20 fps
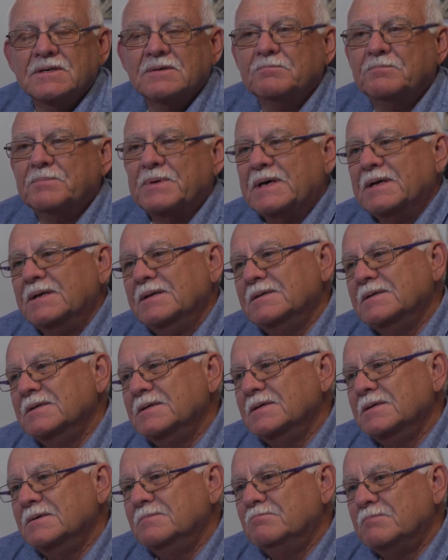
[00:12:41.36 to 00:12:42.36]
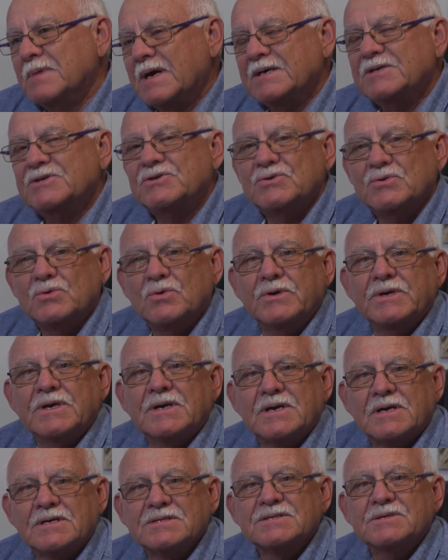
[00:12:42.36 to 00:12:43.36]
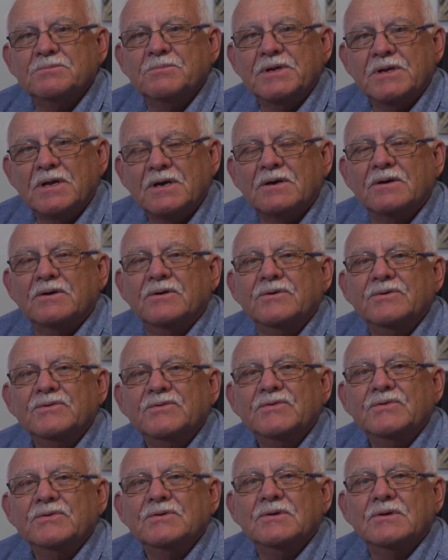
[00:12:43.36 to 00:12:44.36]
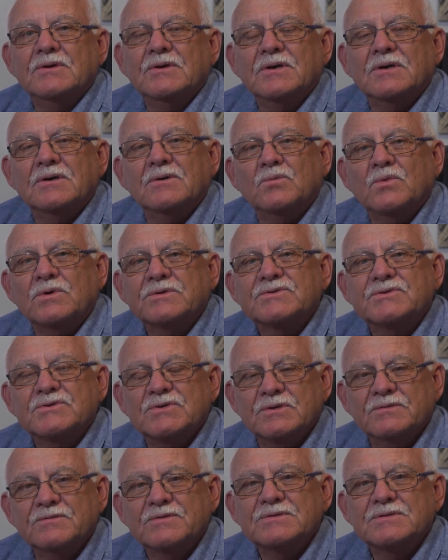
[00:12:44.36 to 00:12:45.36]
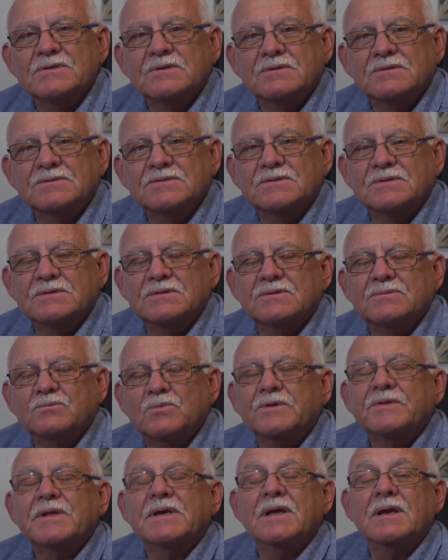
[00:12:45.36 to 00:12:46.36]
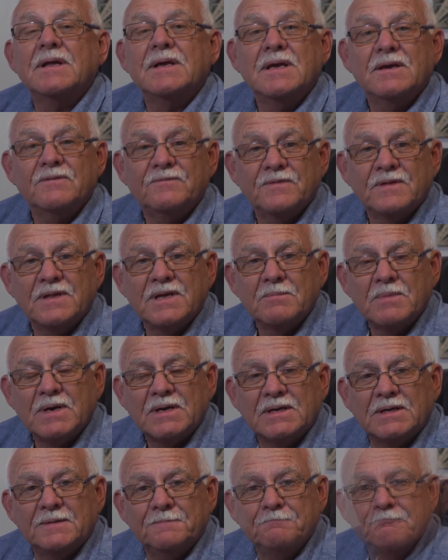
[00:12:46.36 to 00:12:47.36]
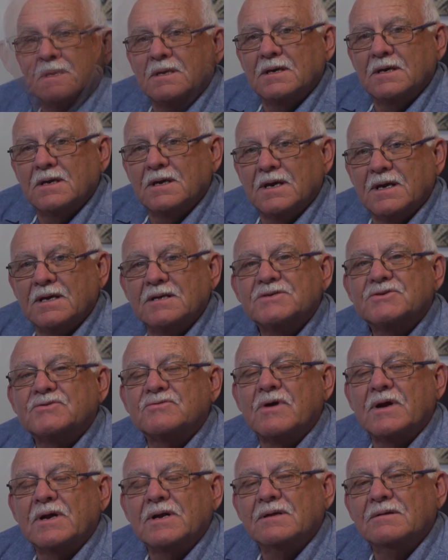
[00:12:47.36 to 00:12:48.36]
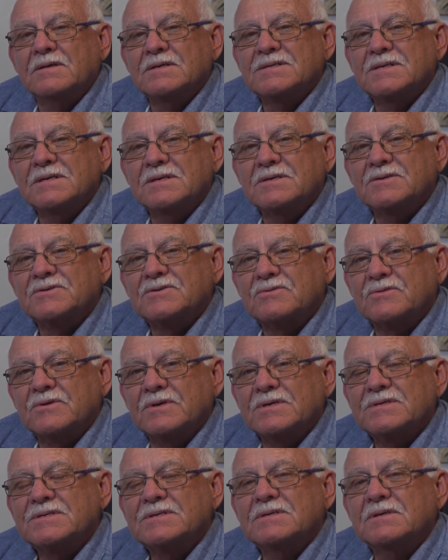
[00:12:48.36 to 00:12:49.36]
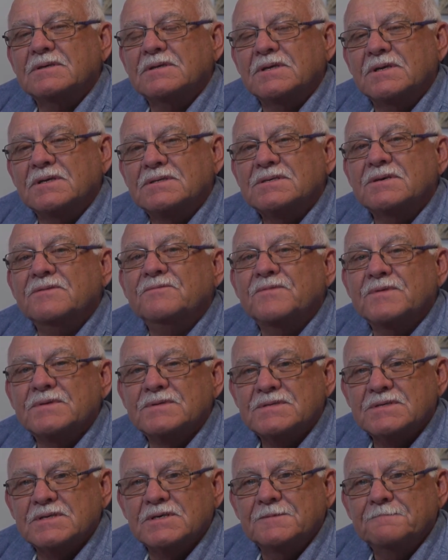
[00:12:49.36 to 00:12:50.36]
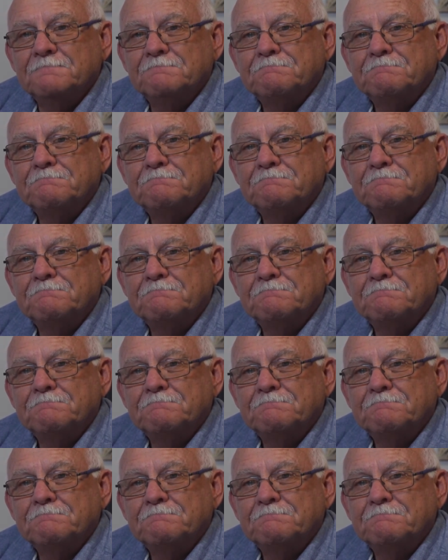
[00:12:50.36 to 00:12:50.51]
But make sure your customer knows what service what they're going to get for their money. In Australia, this industry is still in its infancy.